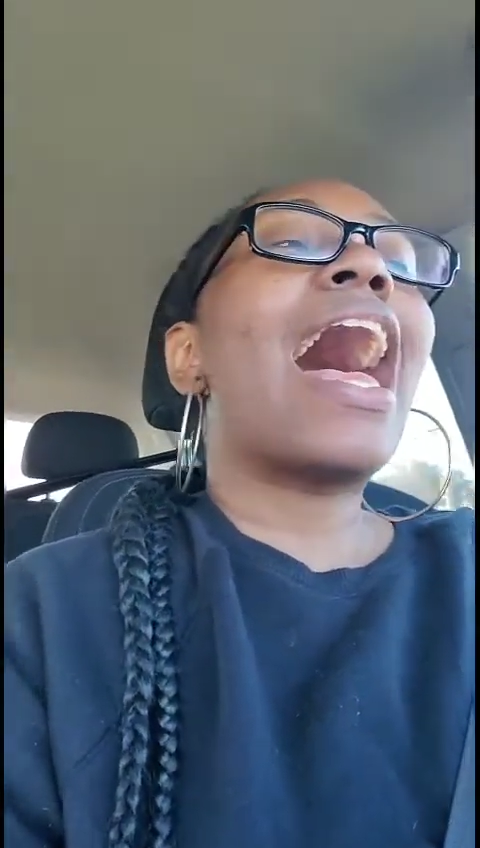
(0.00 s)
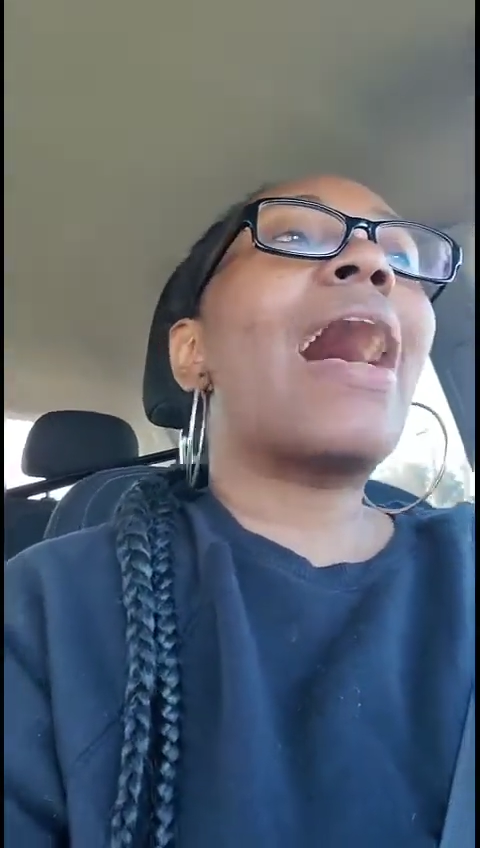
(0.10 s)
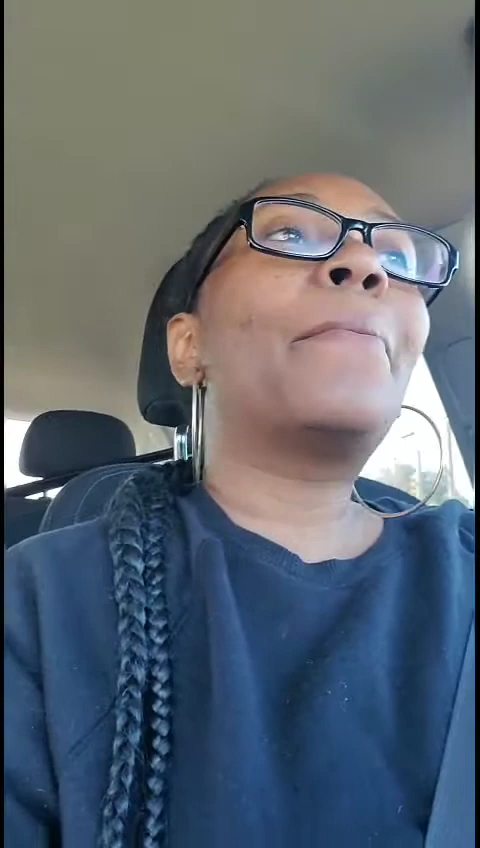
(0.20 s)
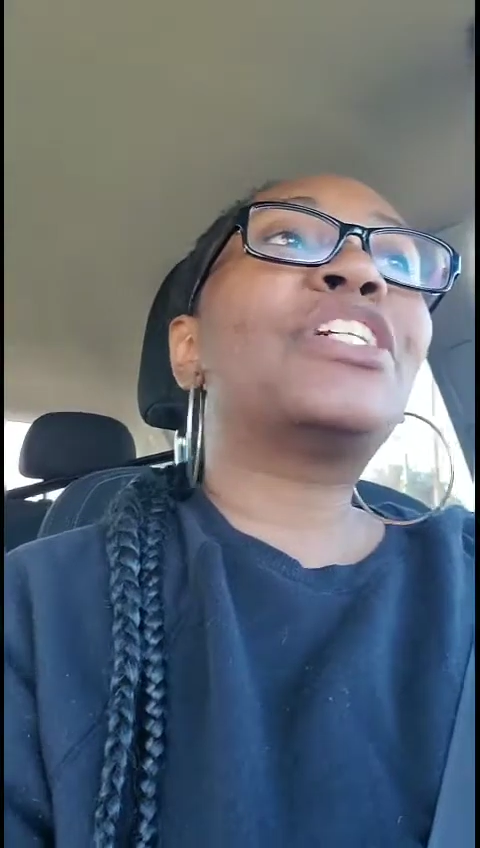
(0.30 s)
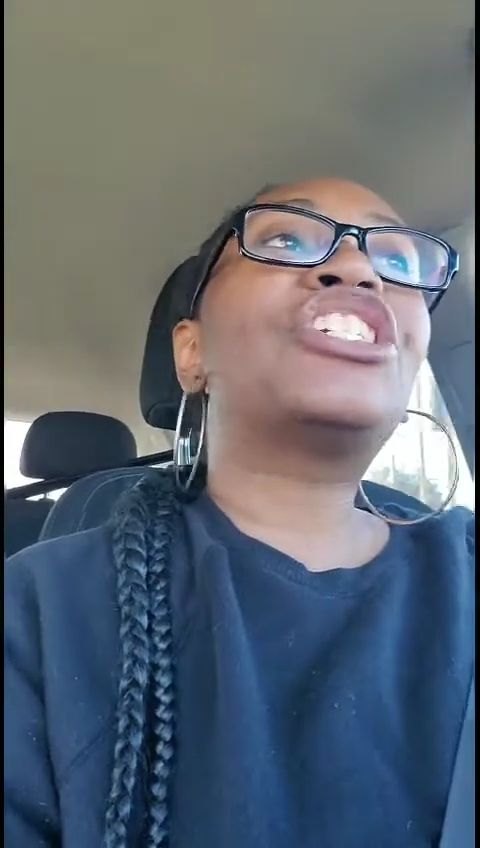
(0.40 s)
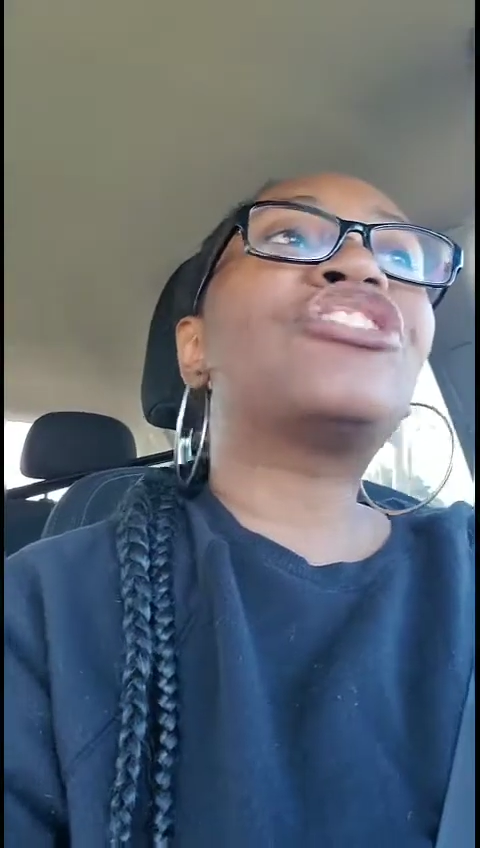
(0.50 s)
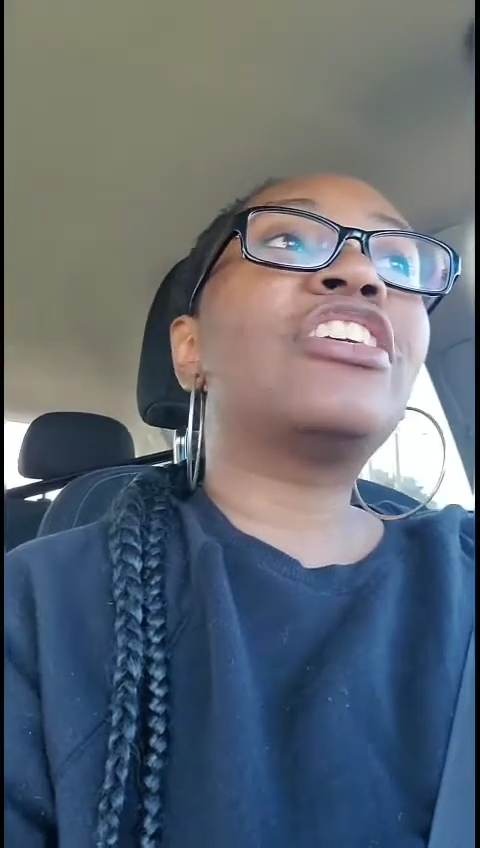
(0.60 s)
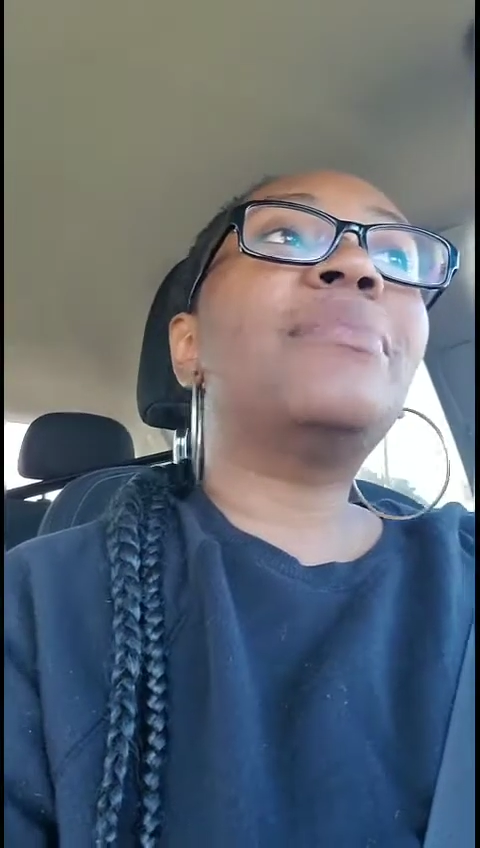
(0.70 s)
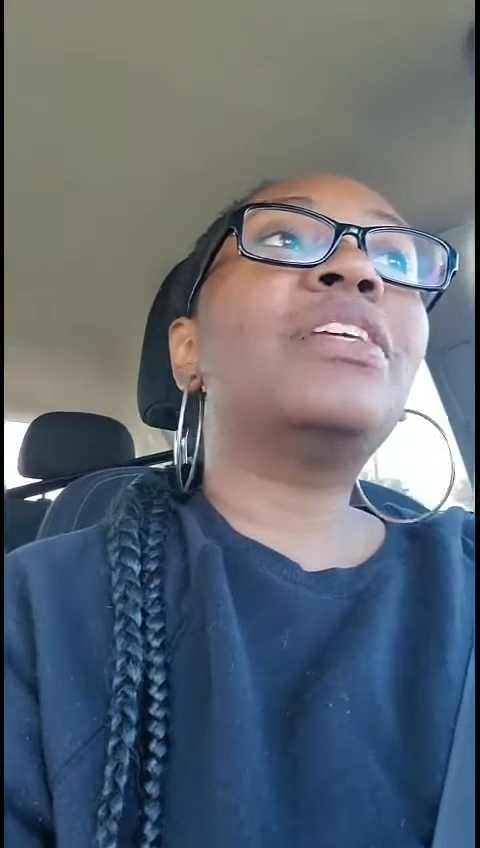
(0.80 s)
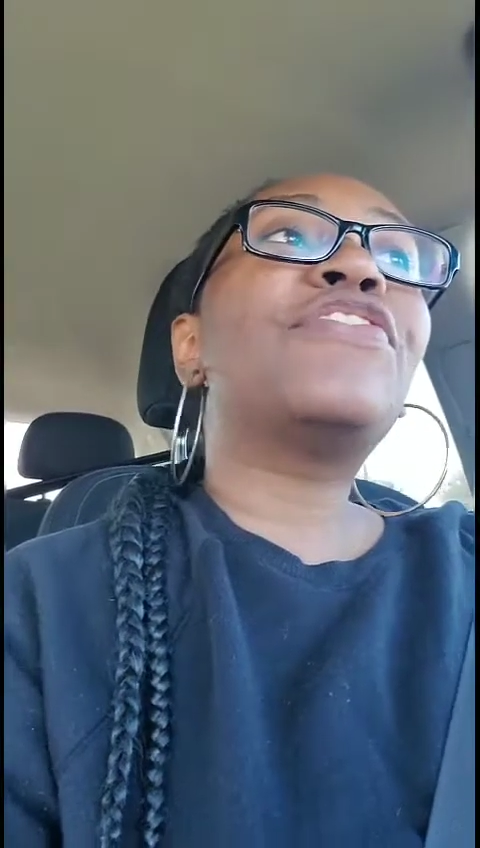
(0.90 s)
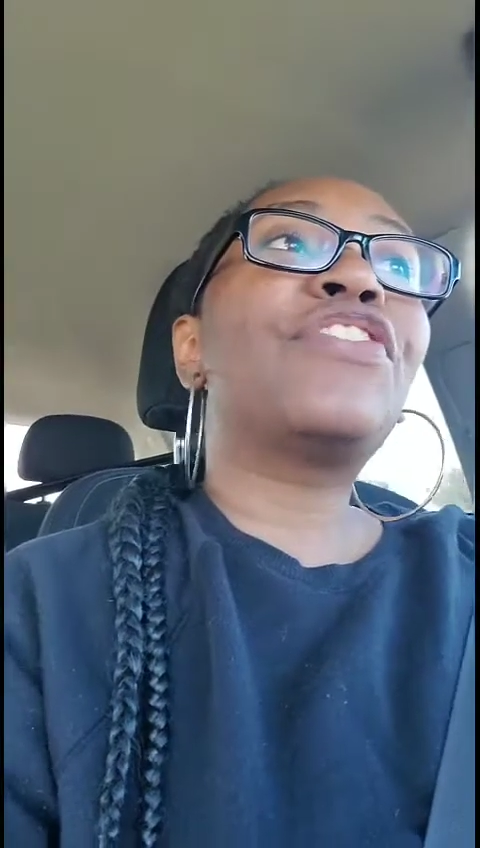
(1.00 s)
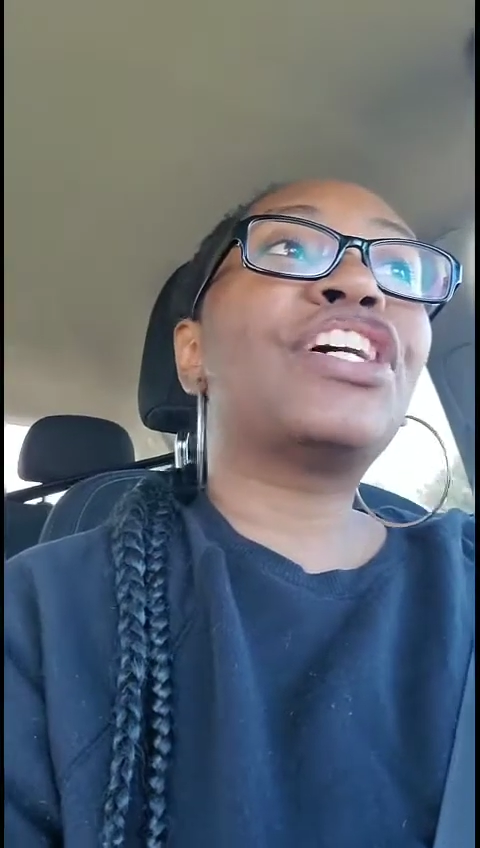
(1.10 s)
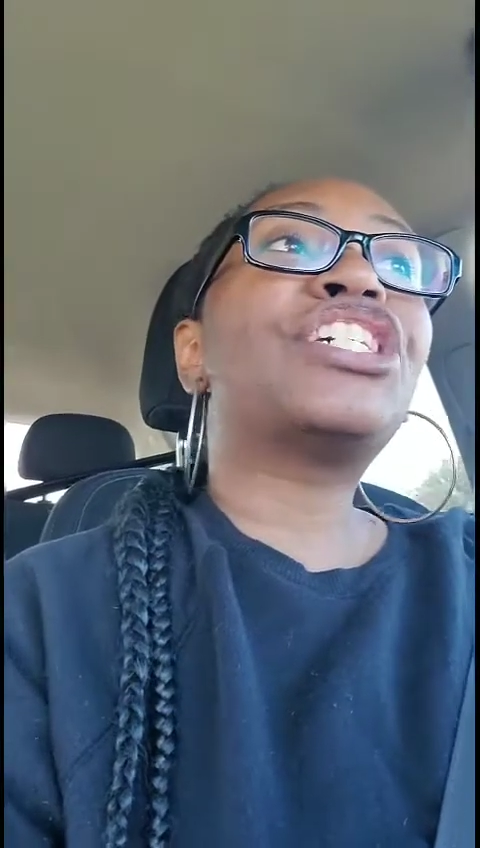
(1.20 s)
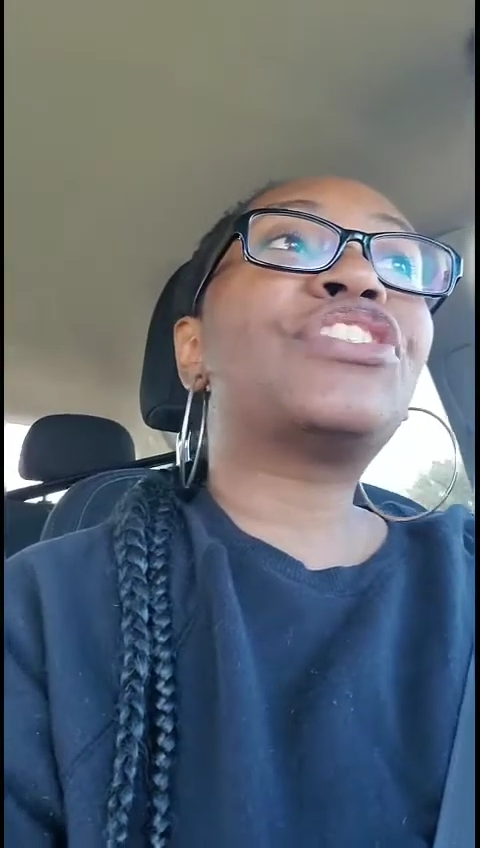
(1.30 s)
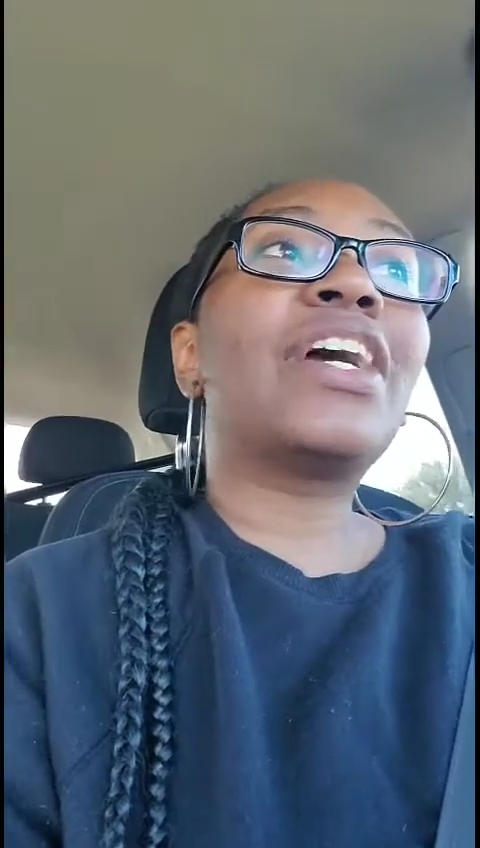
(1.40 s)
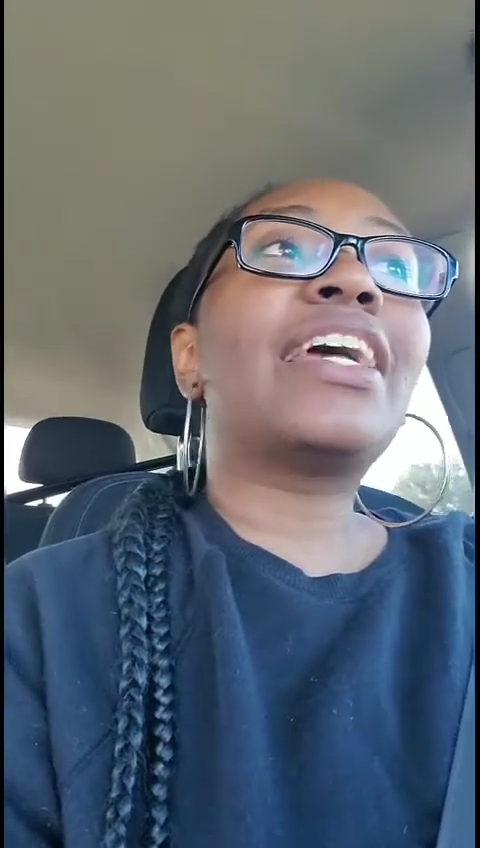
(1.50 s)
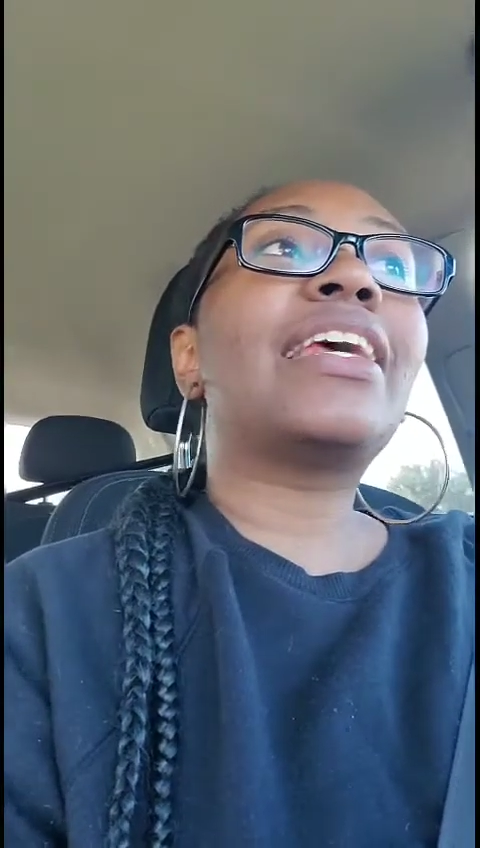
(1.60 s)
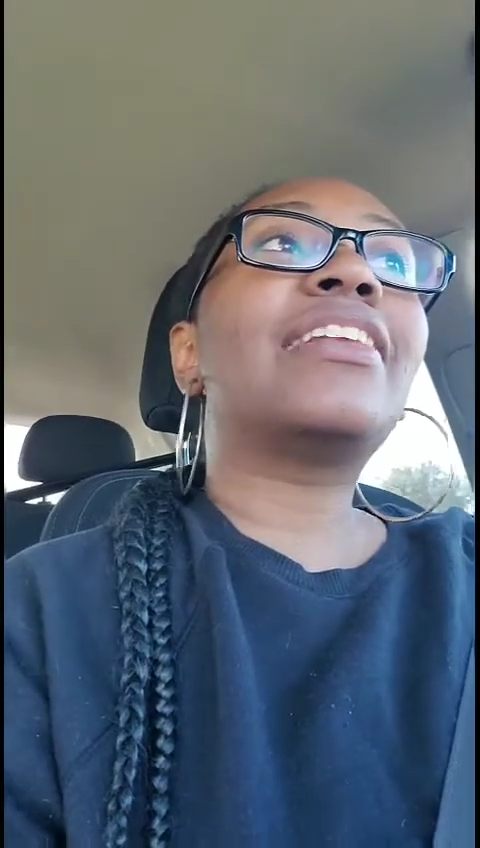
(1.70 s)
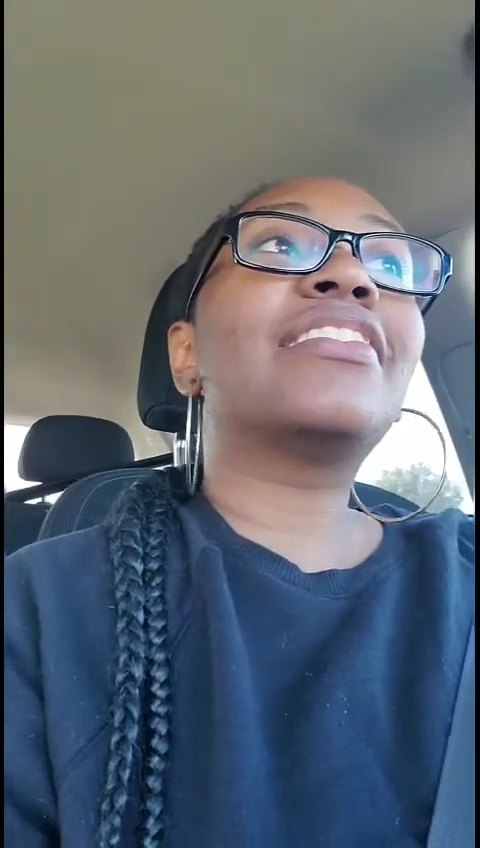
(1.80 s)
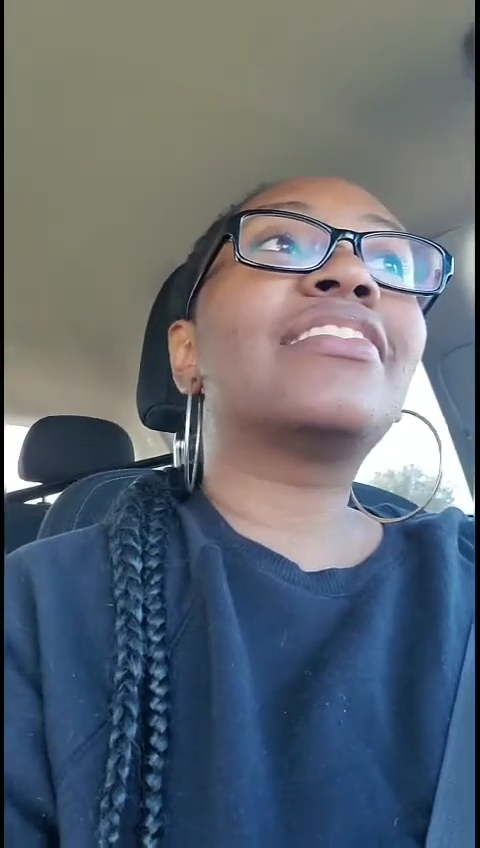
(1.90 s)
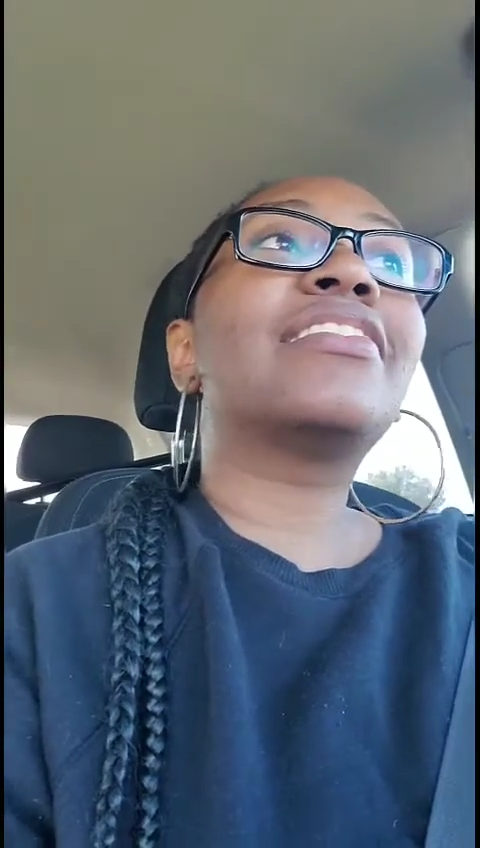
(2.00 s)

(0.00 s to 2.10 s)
I'm extremely frustrated.